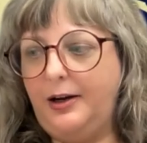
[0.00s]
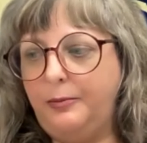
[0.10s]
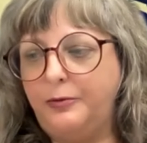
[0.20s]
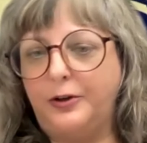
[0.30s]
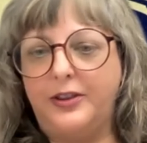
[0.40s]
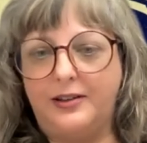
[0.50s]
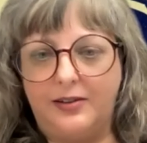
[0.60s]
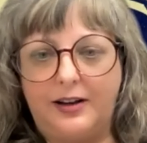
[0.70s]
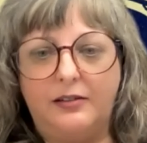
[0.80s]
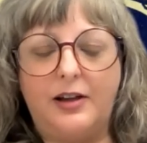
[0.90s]
for things
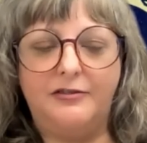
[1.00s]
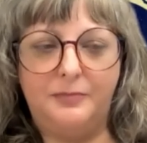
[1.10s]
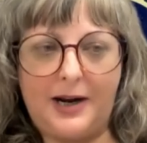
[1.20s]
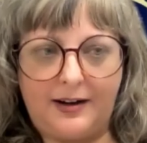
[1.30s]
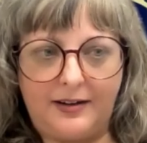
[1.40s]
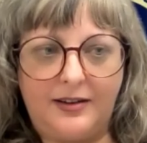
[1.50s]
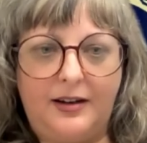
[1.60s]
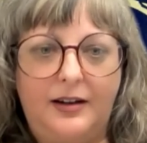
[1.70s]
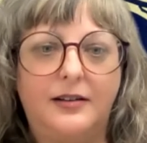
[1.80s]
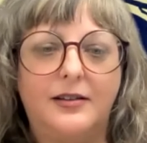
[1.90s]
like Life
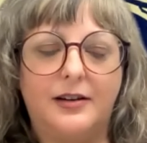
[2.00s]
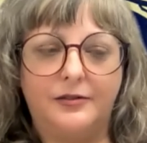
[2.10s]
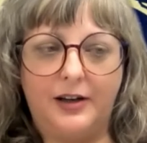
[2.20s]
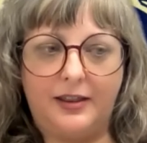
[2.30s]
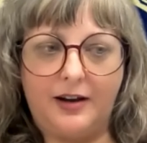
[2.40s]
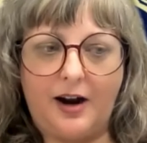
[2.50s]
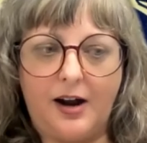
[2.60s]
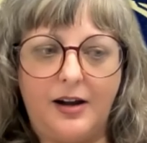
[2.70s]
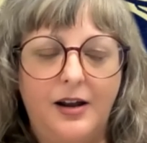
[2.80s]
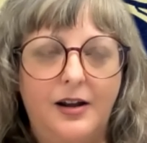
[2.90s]
magazine and stuff like
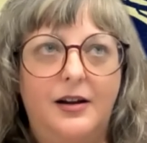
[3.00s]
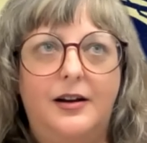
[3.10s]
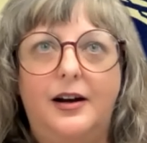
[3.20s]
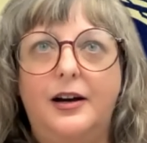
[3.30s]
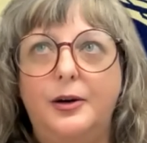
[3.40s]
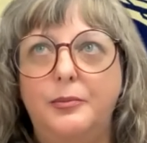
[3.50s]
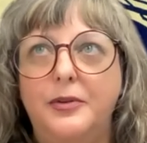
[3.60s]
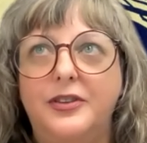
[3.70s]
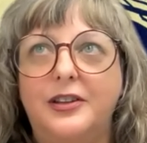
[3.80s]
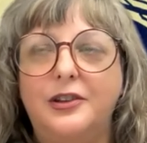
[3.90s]
that.
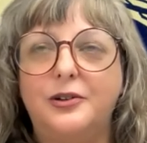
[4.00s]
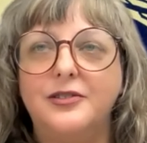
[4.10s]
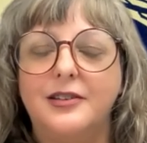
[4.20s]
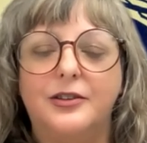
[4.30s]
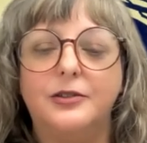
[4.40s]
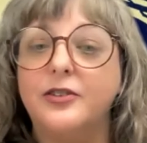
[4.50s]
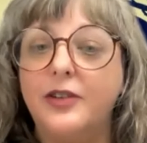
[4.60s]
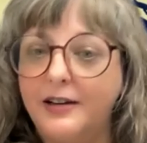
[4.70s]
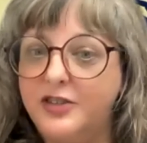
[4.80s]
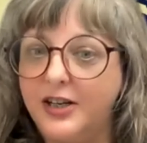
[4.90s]
Then there's a
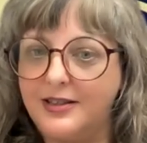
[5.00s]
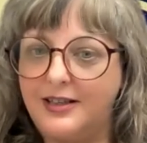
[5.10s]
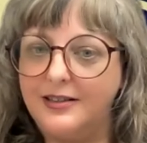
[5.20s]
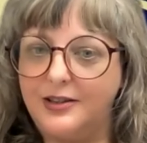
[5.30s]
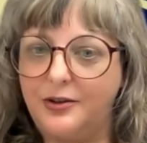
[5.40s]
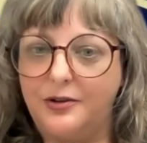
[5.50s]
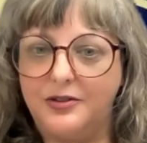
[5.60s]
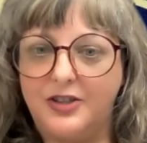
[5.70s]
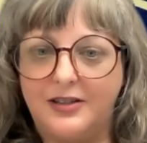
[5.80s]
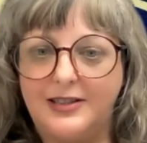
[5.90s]
lot of Jessies. So
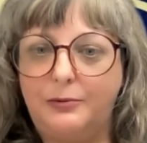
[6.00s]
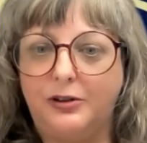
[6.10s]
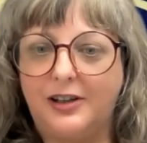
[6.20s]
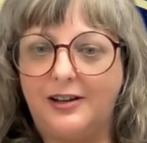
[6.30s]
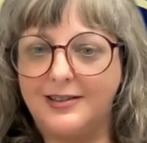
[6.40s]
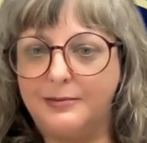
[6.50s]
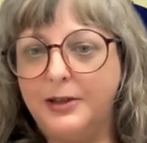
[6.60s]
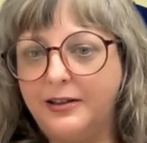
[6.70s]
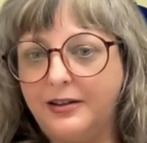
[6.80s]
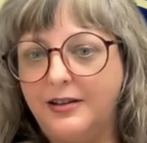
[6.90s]
there's Jessie Wilcox
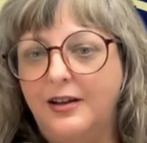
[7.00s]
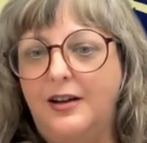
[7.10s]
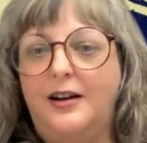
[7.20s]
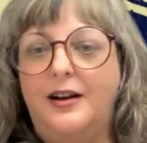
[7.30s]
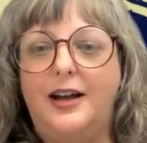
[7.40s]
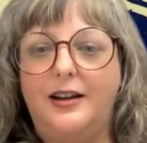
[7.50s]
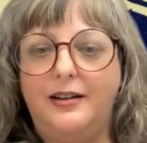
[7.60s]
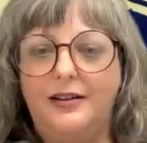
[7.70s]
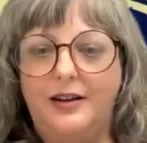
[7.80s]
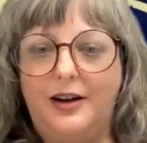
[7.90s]
Smith
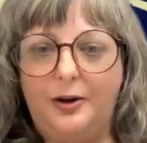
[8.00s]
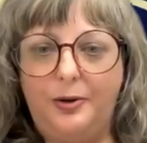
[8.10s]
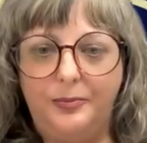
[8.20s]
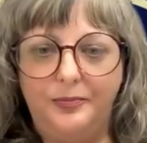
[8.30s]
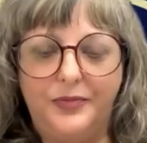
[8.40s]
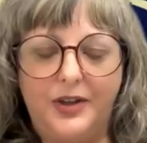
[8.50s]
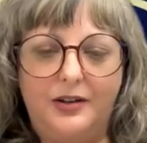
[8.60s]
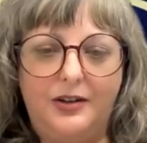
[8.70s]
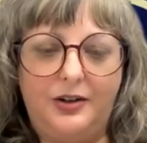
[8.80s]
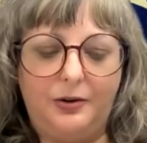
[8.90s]
and,
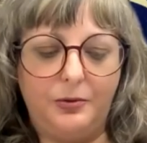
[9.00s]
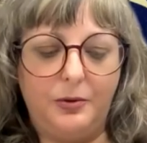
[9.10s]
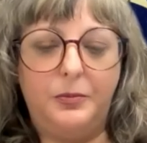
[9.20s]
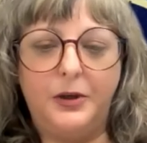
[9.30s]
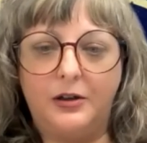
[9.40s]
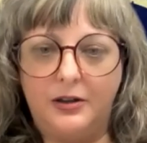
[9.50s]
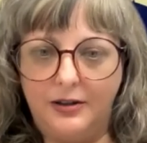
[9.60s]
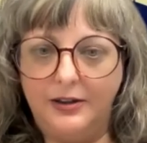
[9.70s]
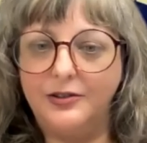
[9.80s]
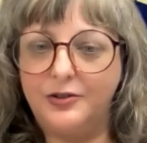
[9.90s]
book
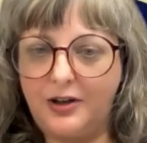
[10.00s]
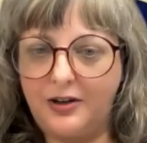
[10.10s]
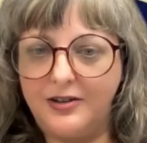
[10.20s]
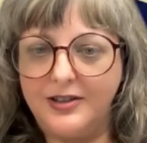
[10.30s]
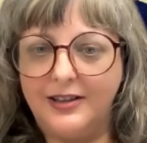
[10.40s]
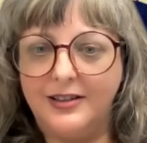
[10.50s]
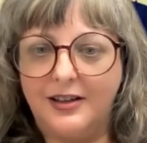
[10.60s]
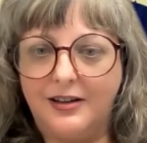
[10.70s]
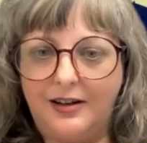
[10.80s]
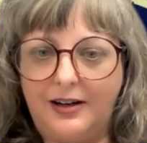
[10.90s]
illustrators at the
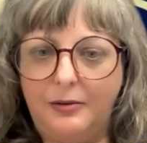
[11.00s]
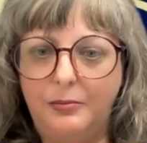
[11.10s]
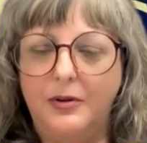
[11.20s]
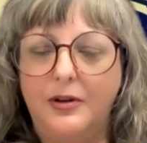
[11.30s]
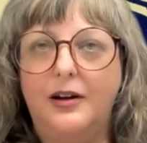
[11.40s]
time.